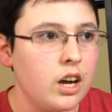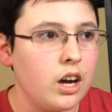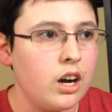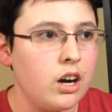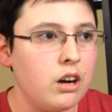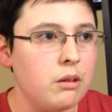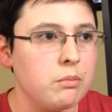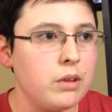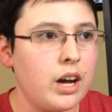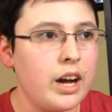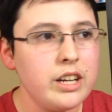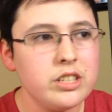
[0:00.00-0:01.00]

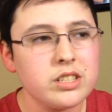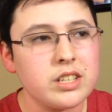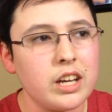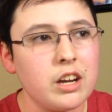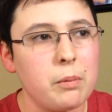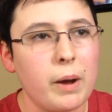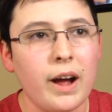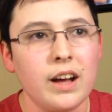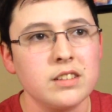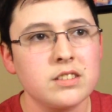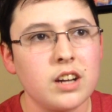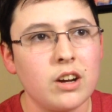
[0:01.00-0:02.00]
I just kind of
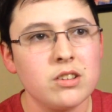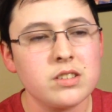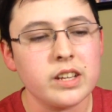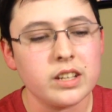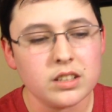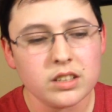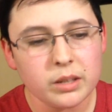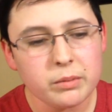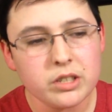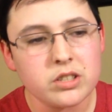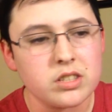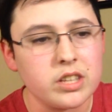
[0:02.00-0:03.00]
passed. I was like, let
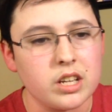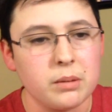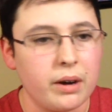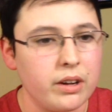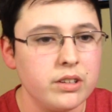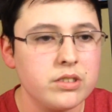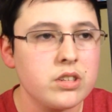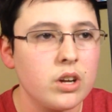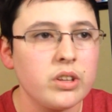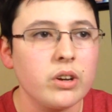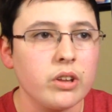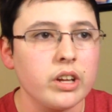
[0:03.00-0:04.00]
me just think about it.
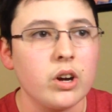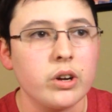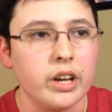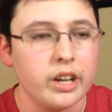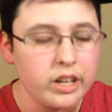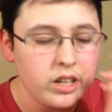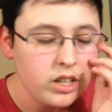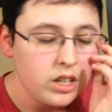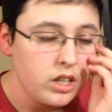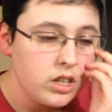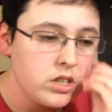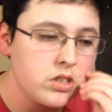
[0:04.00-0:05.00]
So they're like, okay.
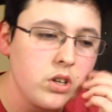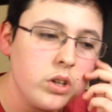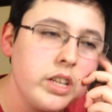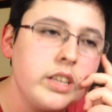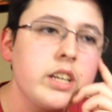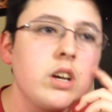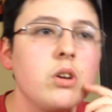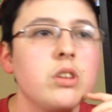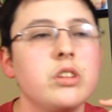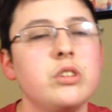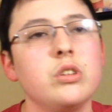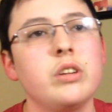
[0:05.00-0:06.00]
So then they go to
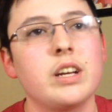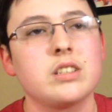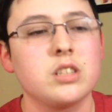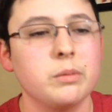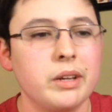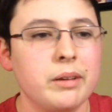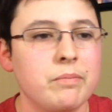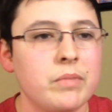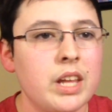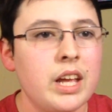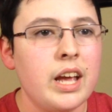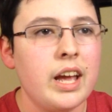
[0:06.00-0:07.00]
the dude next to me.
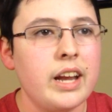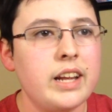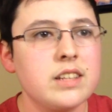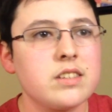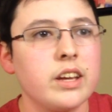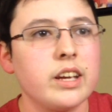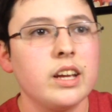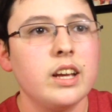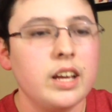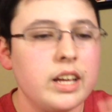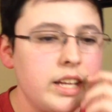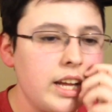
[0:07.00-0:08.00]
He's like,
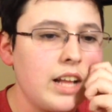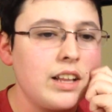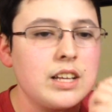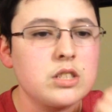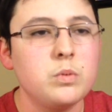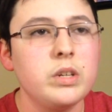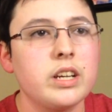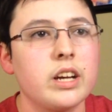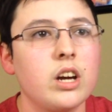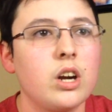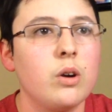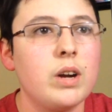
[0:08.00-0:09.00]
yeah, last week I
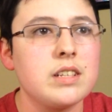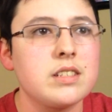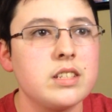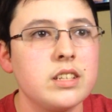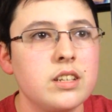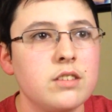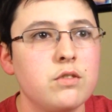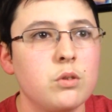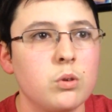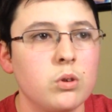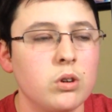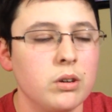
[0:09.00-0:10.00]
got arrested
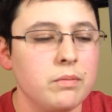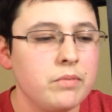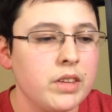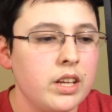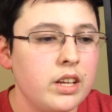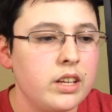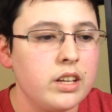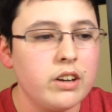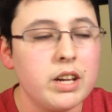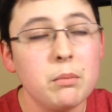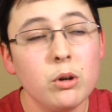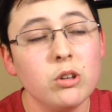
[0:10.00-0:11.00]
for, you know,
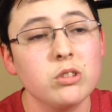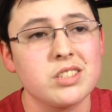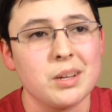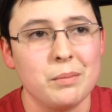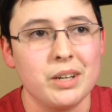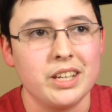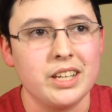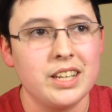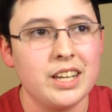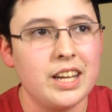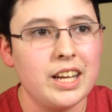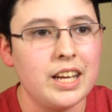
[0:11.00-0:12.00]
he murdered somebody.
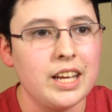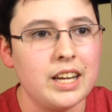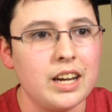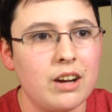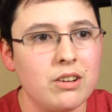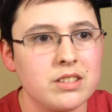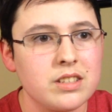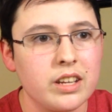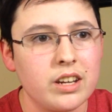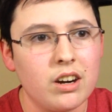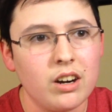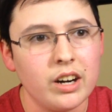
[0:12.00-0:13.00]
And I was
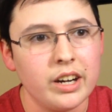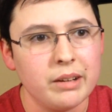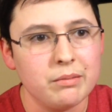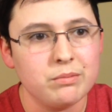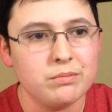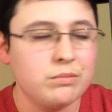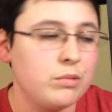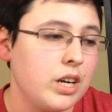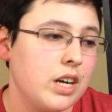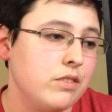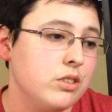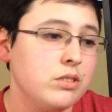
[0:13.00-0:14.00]
like, alright,
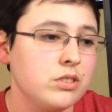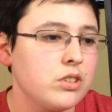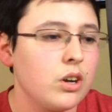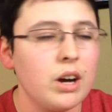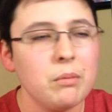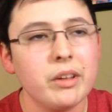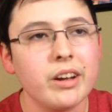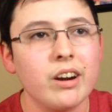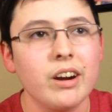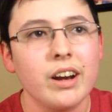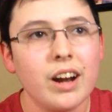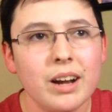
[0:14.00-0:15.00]
whatever. So I'm like,
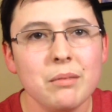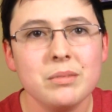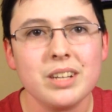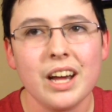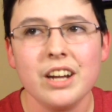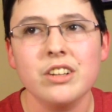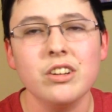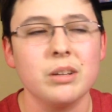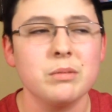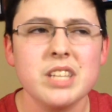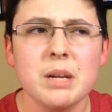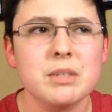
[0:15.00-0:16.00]
alright, I'm kind of good.
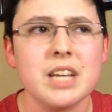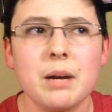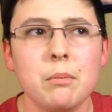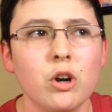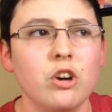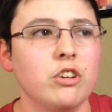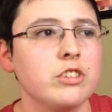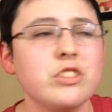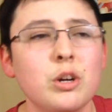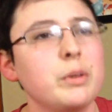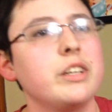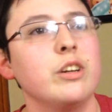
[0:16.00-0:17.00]
I'm sitting beside a murderer. It's
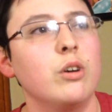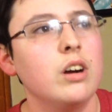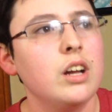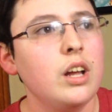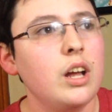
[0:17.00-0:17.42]
no big deal.